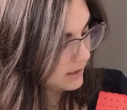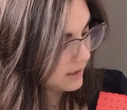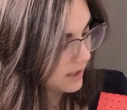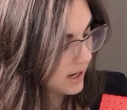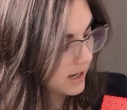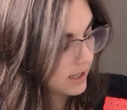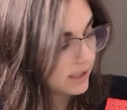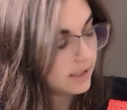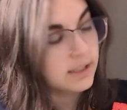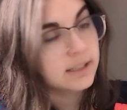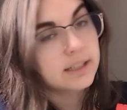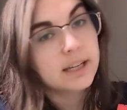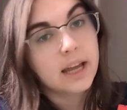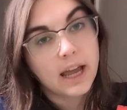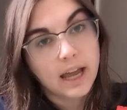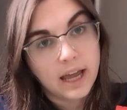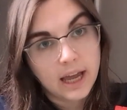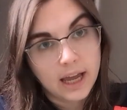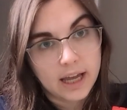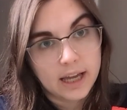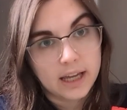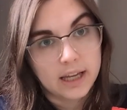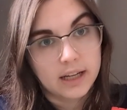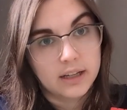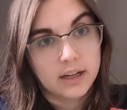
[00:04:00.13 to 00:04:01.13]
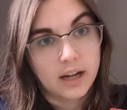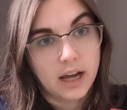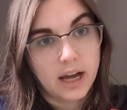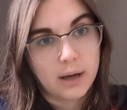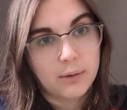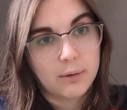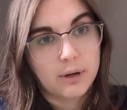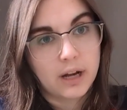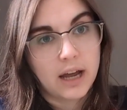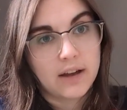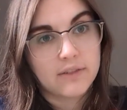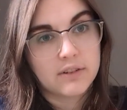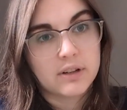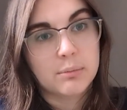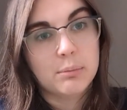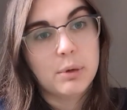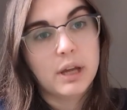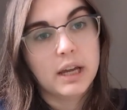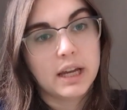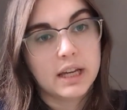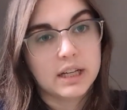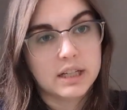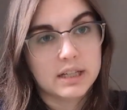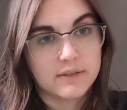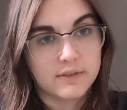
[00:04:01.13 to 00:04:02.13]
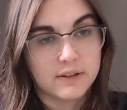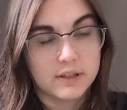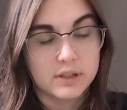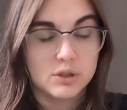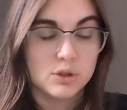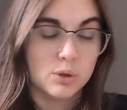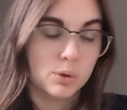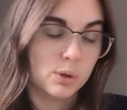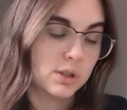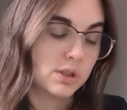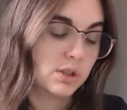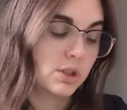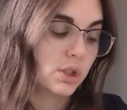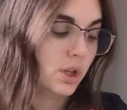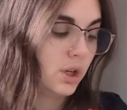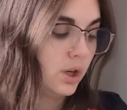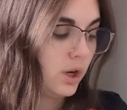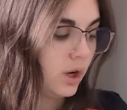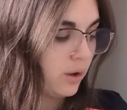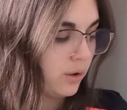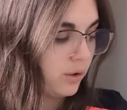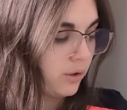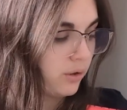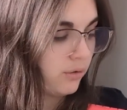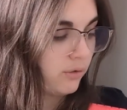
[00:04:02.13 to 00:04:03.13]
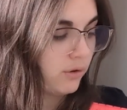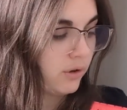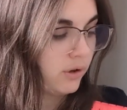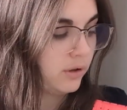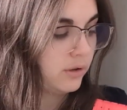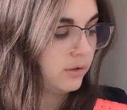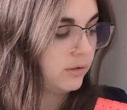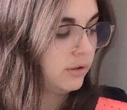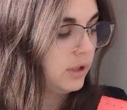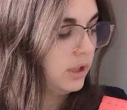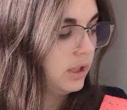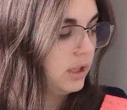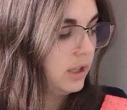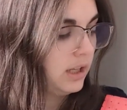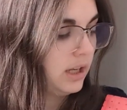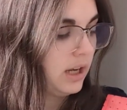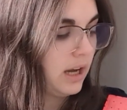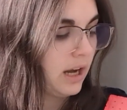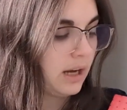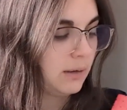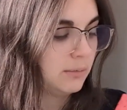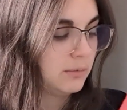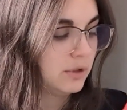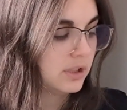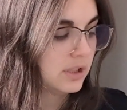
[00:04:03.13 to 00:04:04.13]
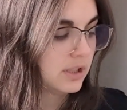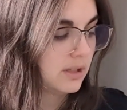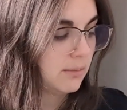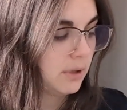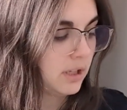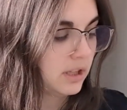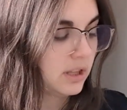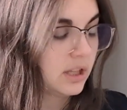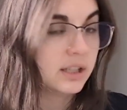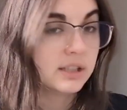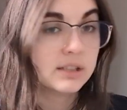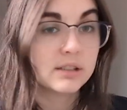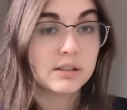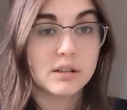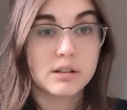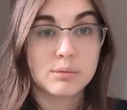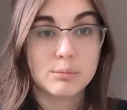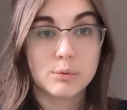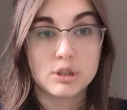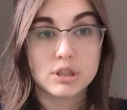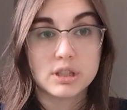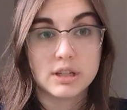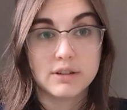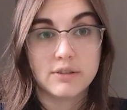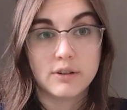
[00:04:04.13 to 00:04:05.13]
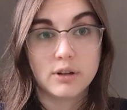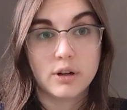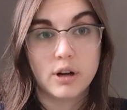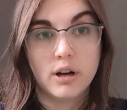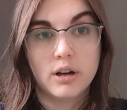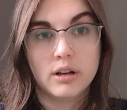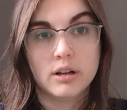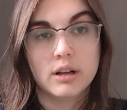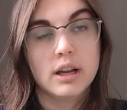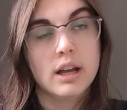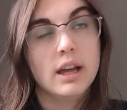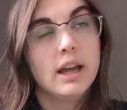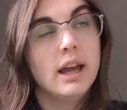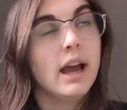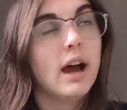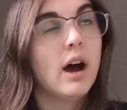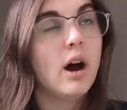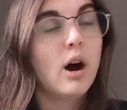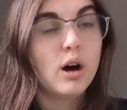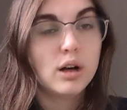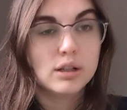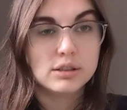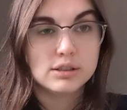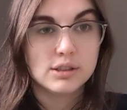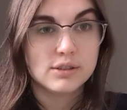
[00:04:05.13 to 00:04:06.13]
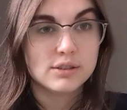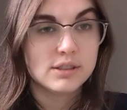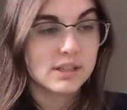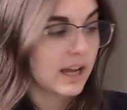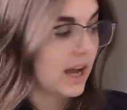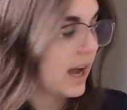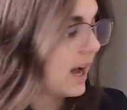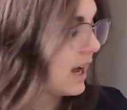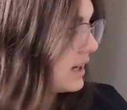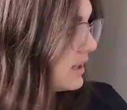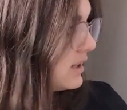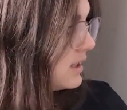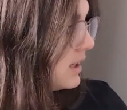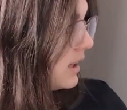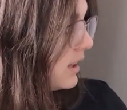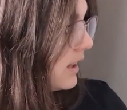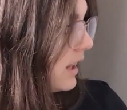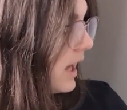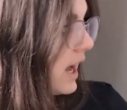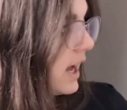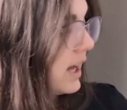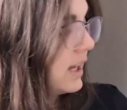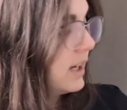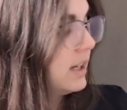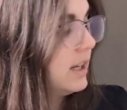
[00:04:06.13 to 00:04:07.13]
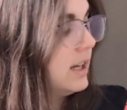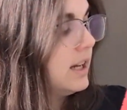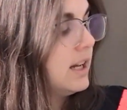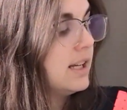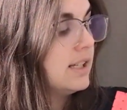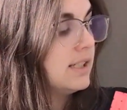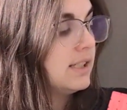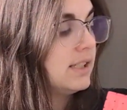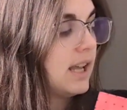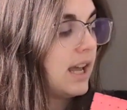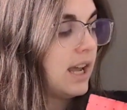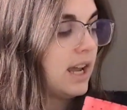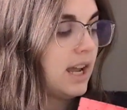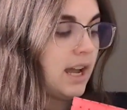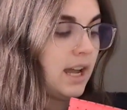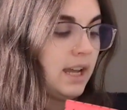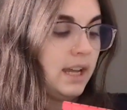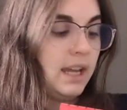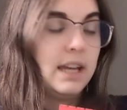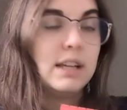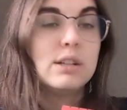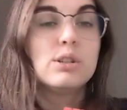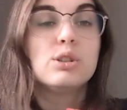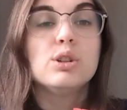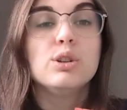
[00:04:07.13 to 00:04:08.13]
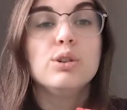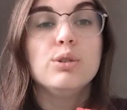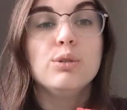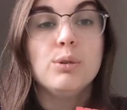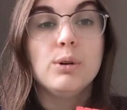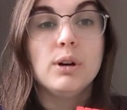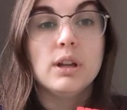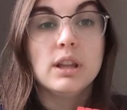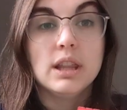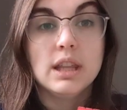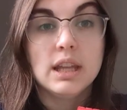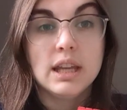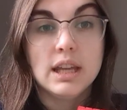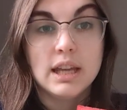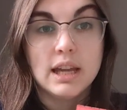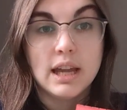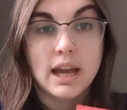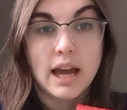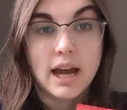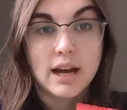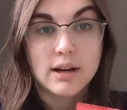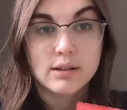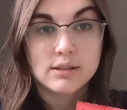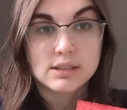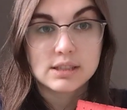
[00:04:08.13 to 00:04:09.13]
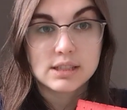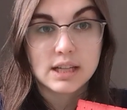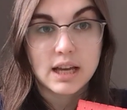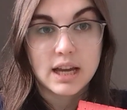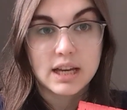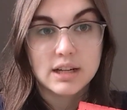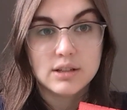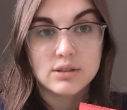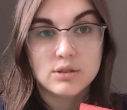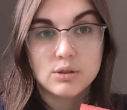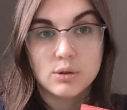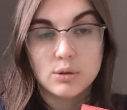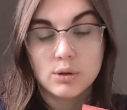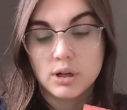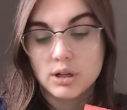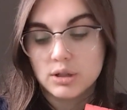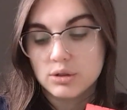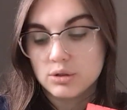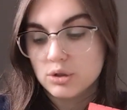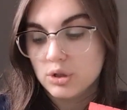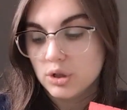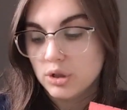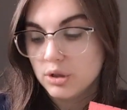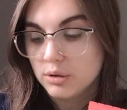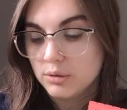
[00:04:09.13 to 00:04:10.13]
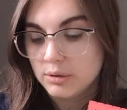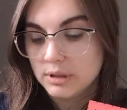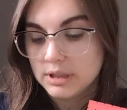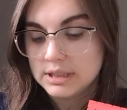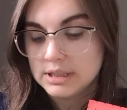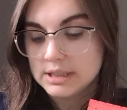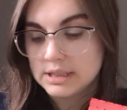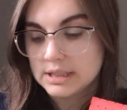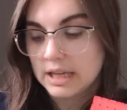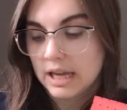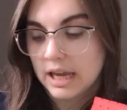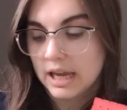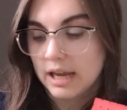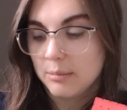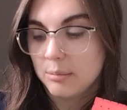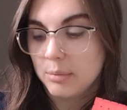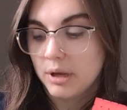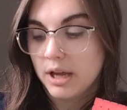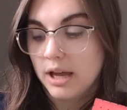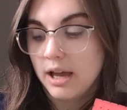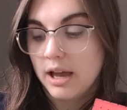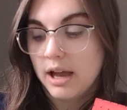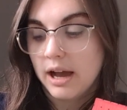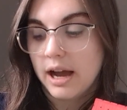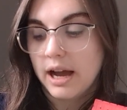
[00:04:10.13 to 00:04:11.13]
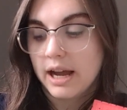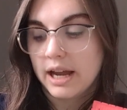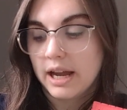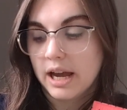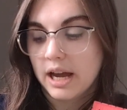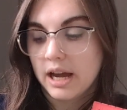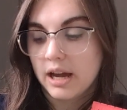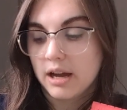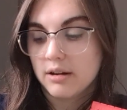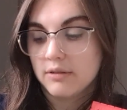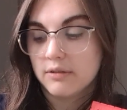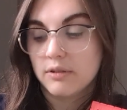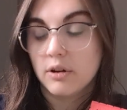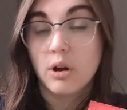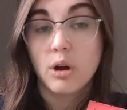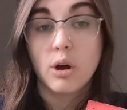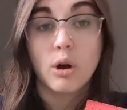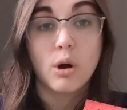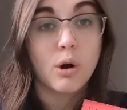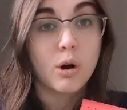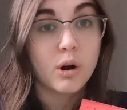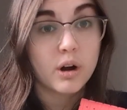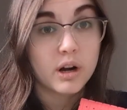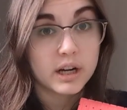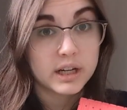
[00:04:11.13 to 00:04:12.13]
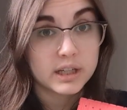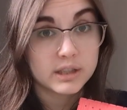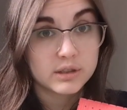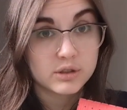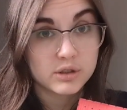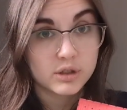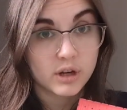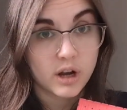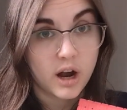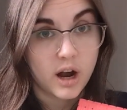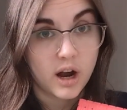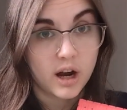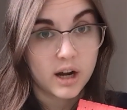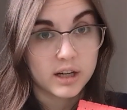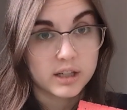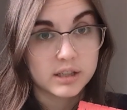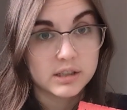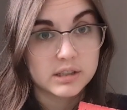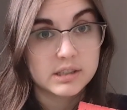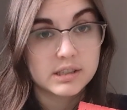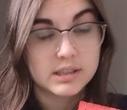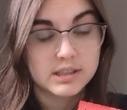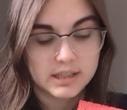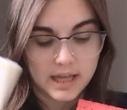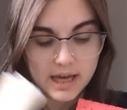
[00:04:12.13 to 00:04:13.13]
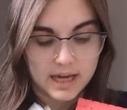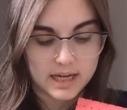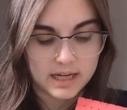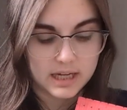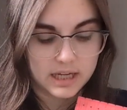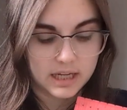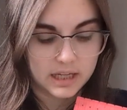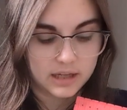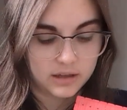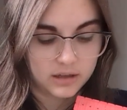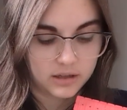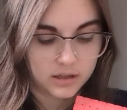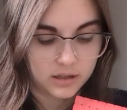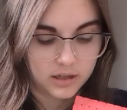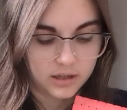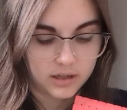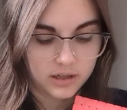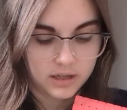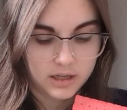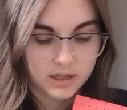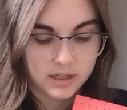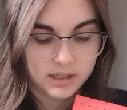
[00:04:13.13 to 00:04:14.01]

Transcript: nine, ten. I would have to pick a different door to go through um, just to make things a little more difficult. Also to add to that, say I get to the outside door to escape, I have orange cards that either